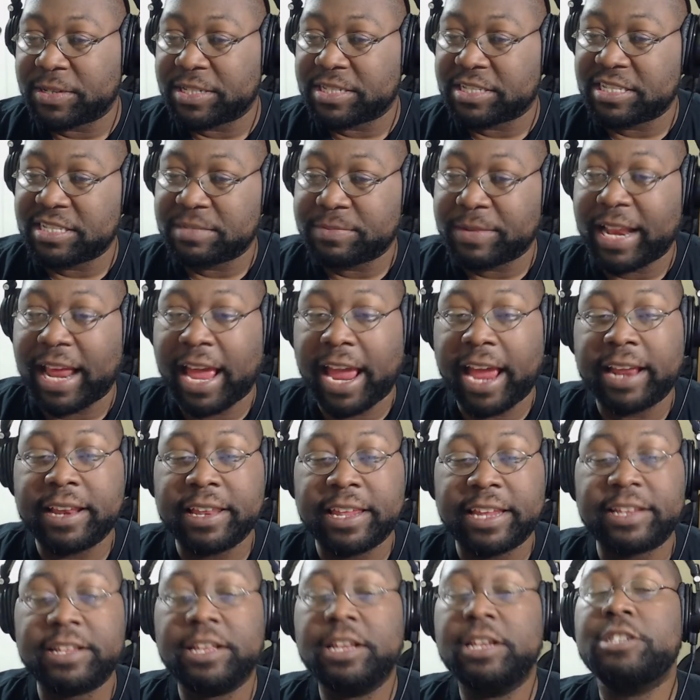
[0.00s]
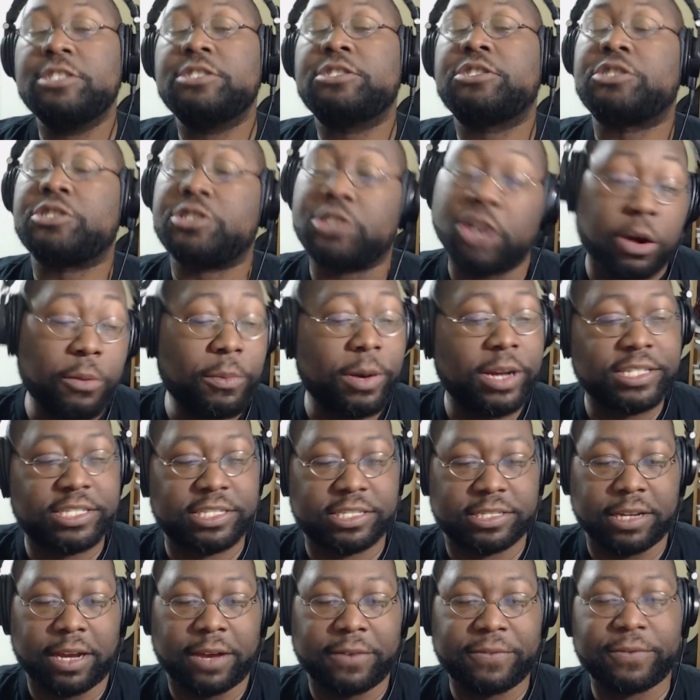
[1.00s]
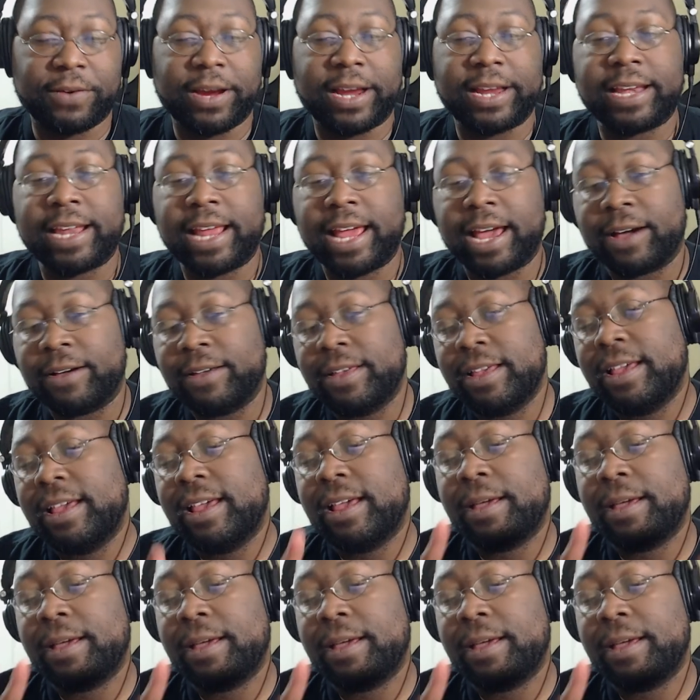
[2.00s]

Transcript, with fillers: but she's been handling so much stuff right now.